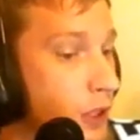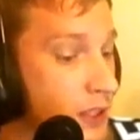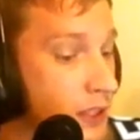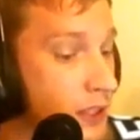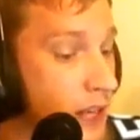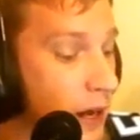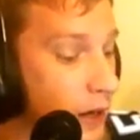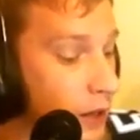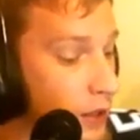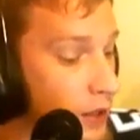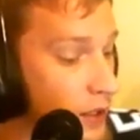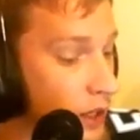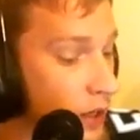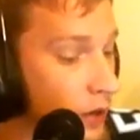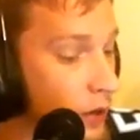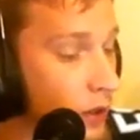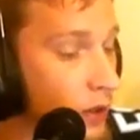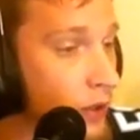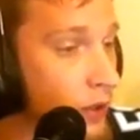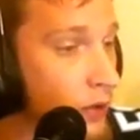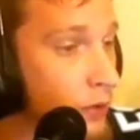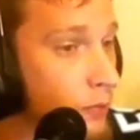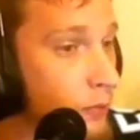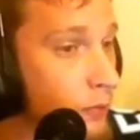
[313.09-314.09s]
Because now you're
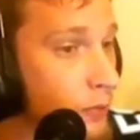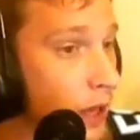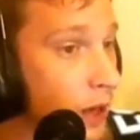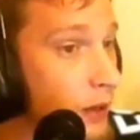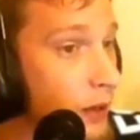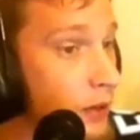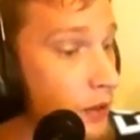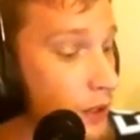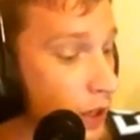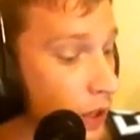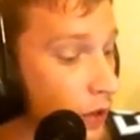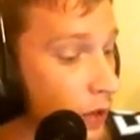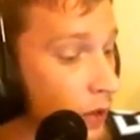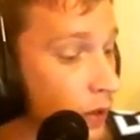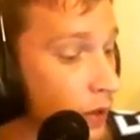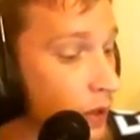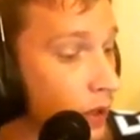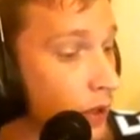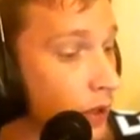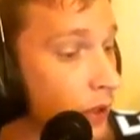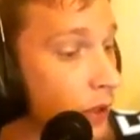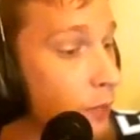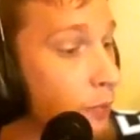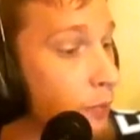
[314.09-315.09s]
telling
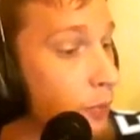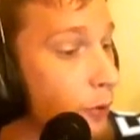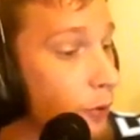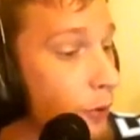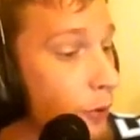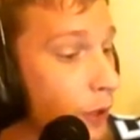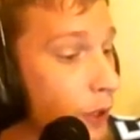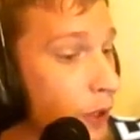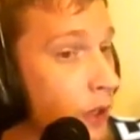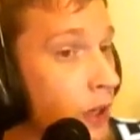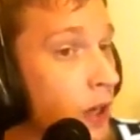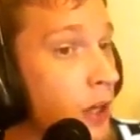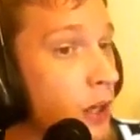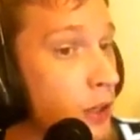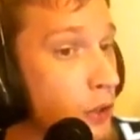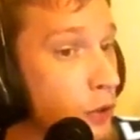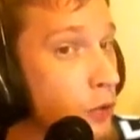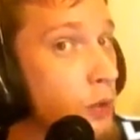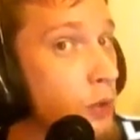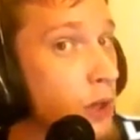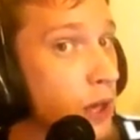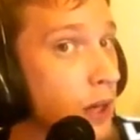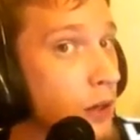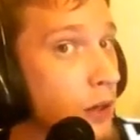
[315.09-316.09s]
an employee
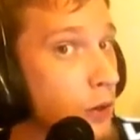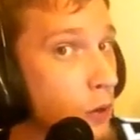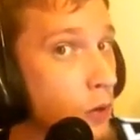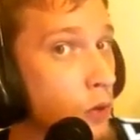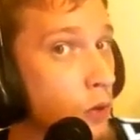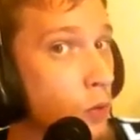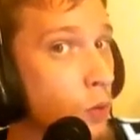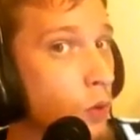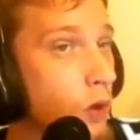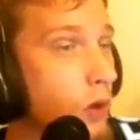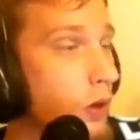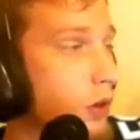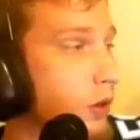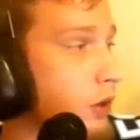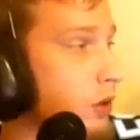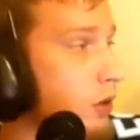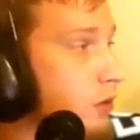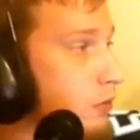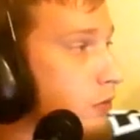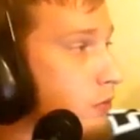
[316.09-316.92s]
you can't go to work.